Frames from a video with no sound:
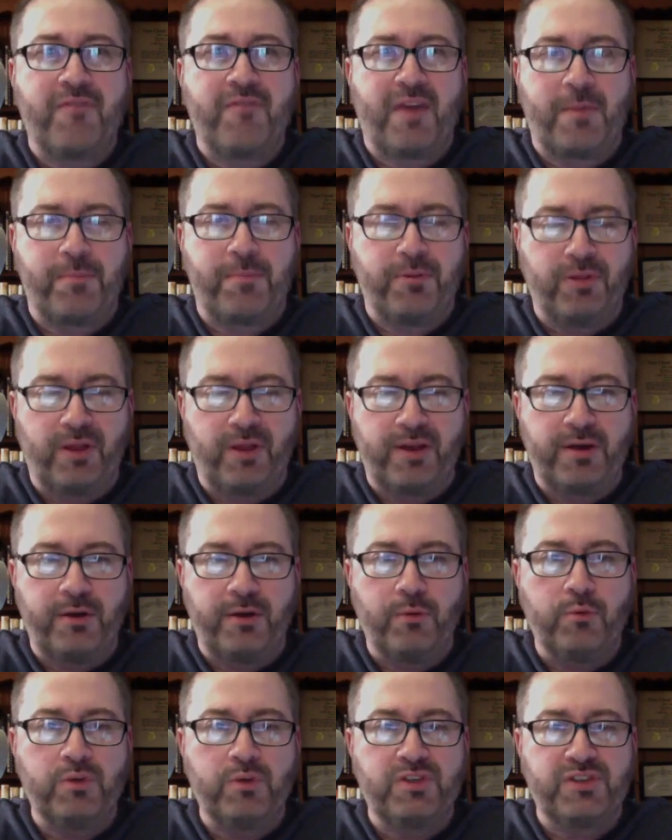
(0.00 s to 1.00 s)
a
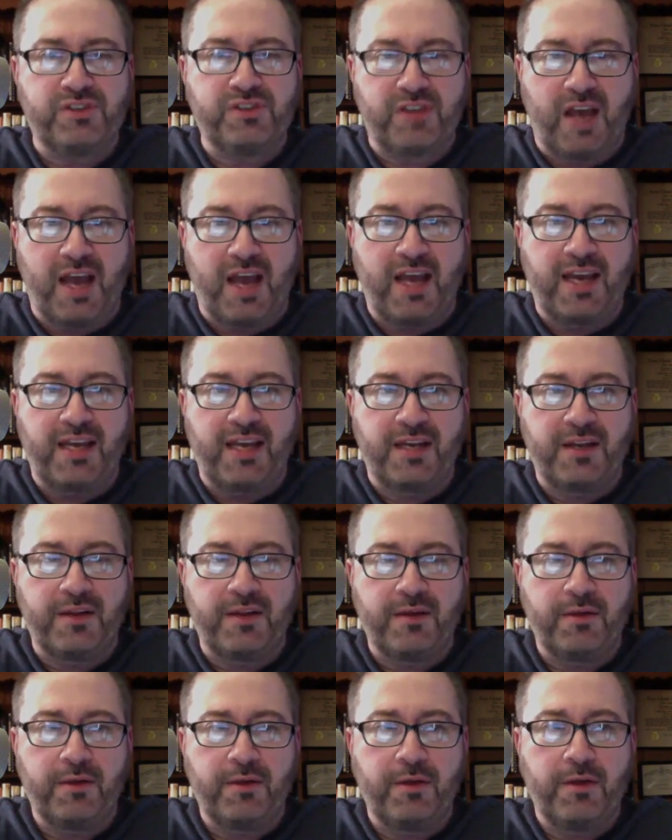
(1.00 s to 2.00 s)
player was signed
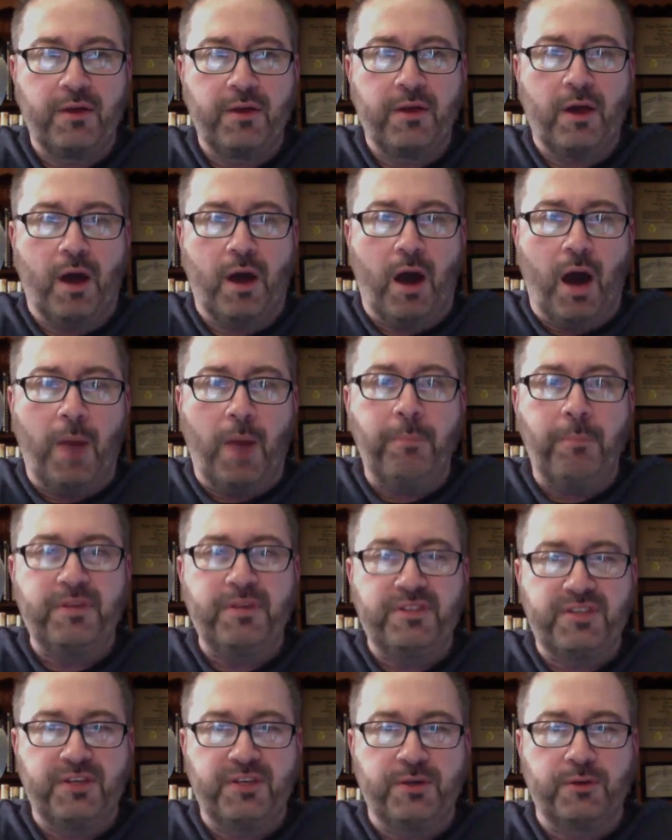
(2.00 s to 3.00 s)
up
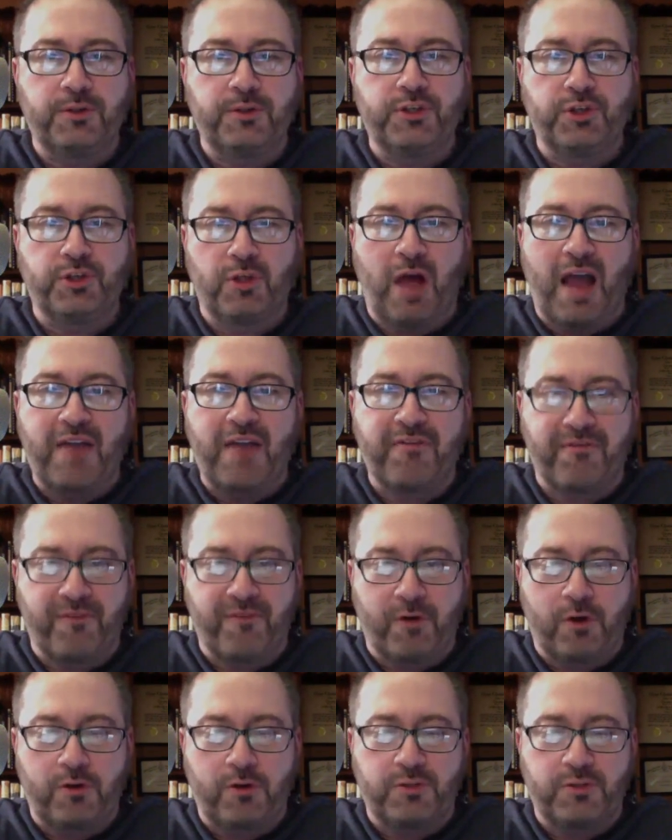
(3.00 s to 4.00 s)
until July
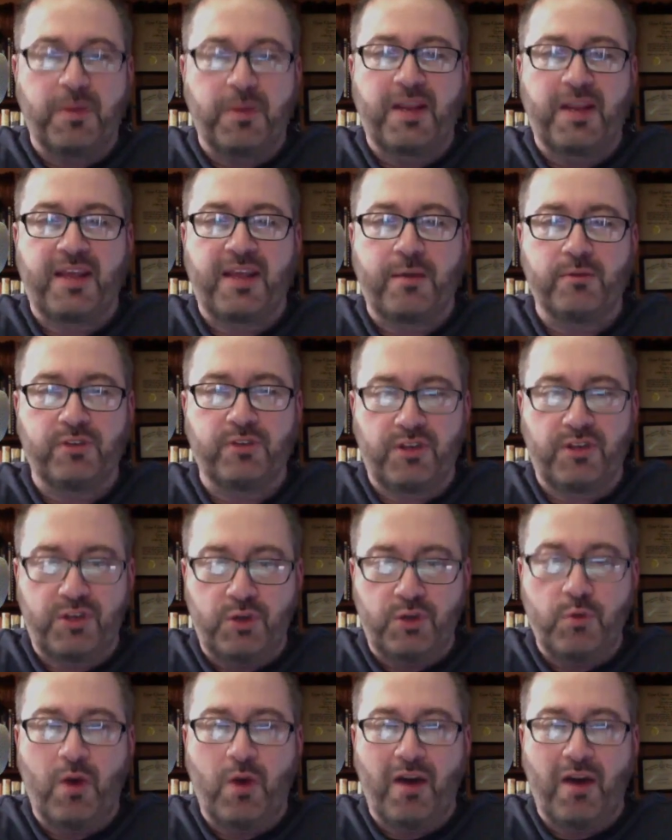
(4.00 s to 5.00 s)
1st, meaning he was a
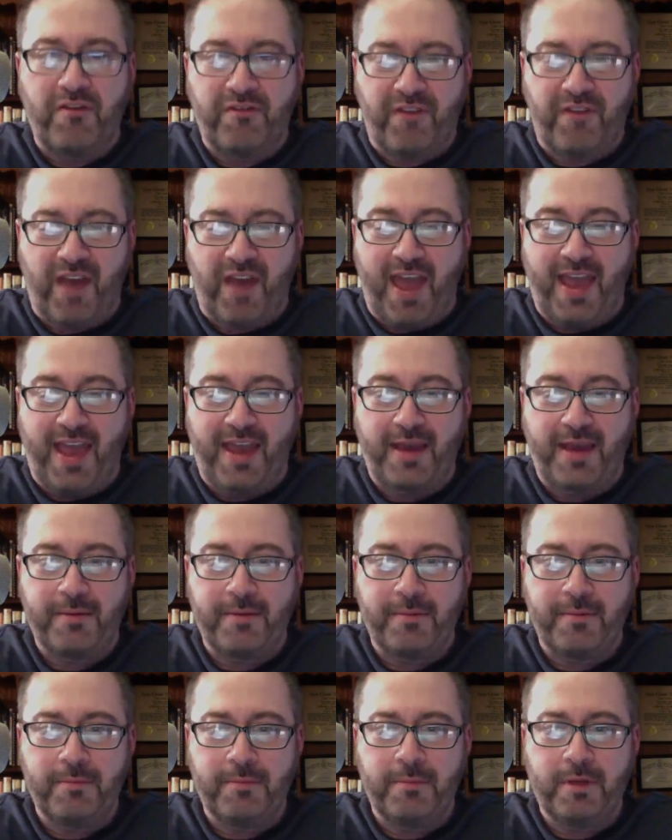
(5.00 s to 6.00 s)
UFA
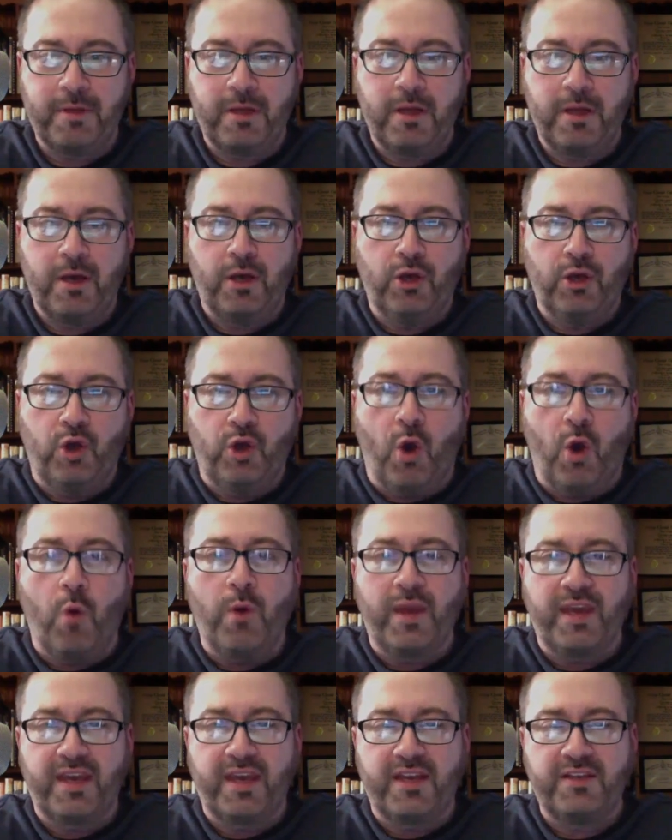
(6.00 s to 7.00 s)

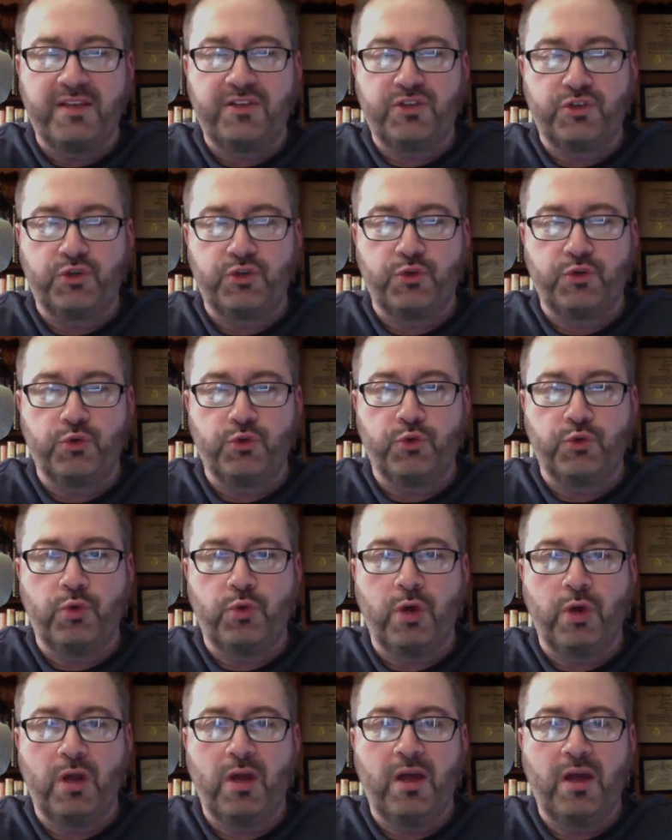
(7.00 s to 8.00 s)
going into
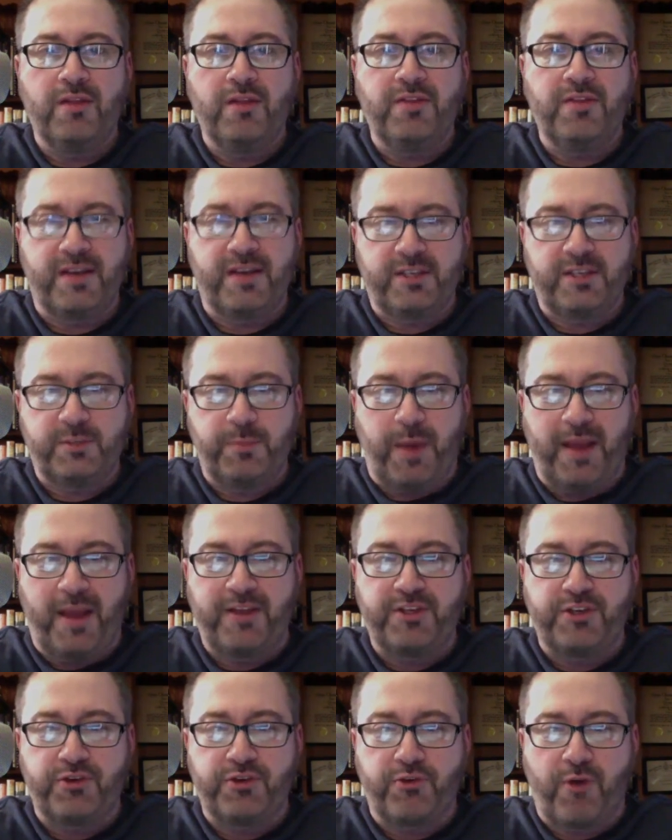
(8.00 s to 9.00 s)
the
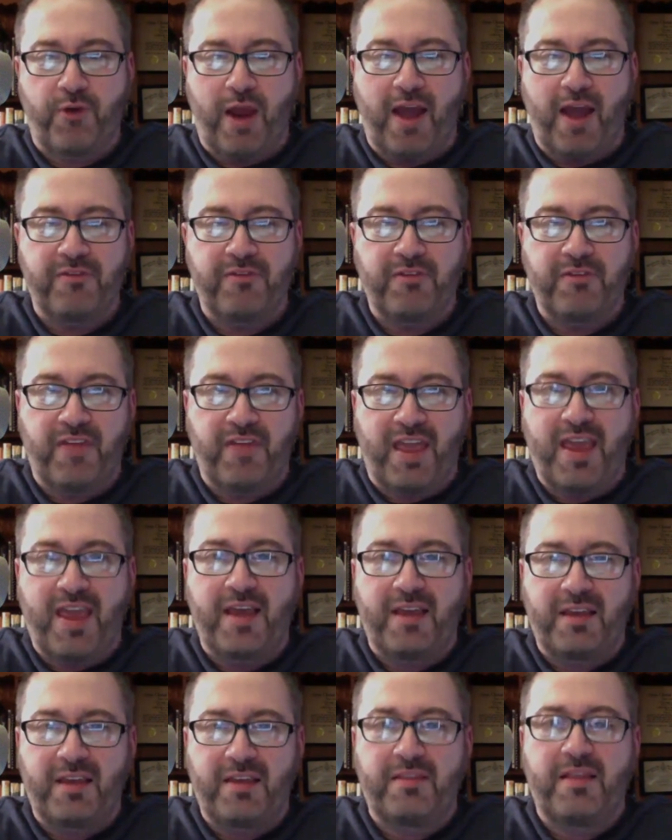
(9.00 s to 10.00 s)
expansion draft,
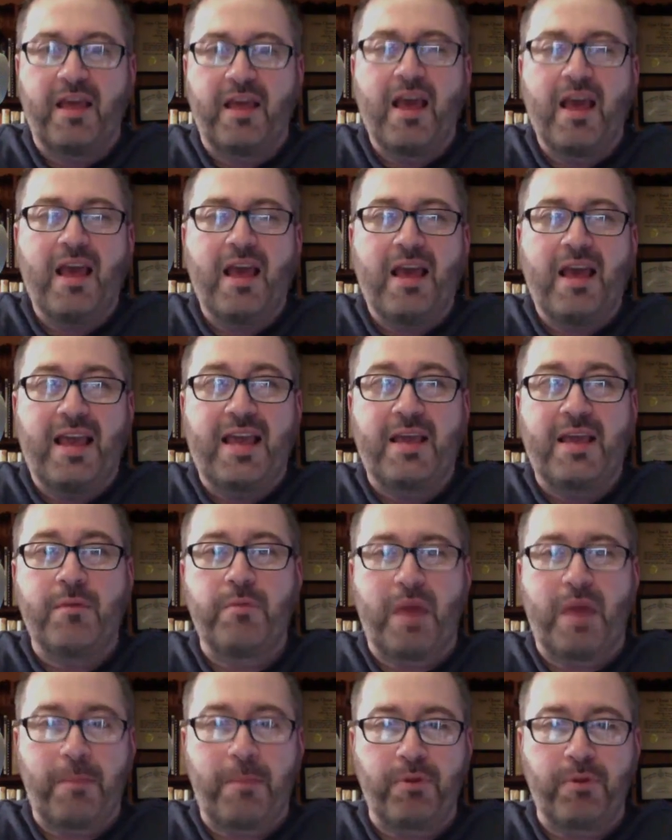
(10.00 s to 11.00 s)

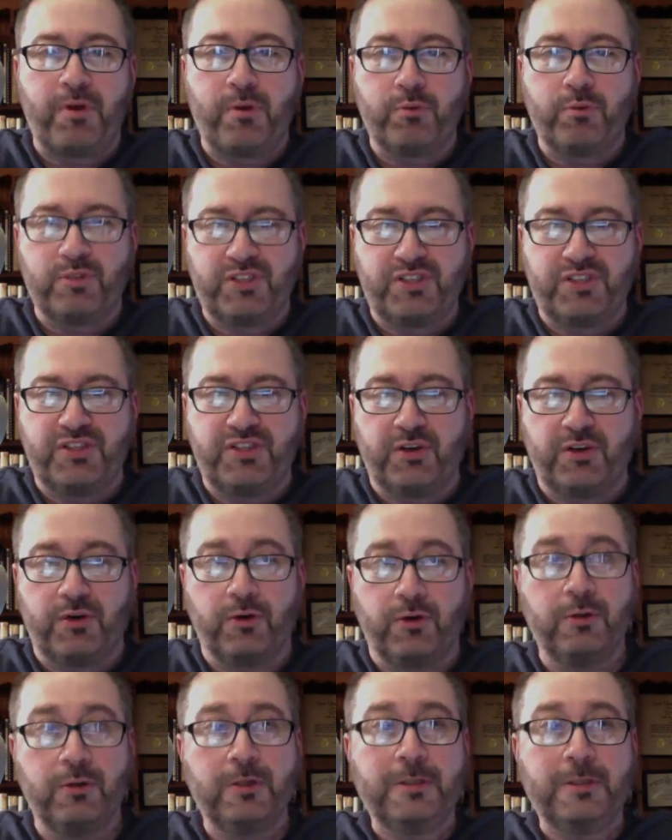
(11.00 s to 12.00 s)
that player was still,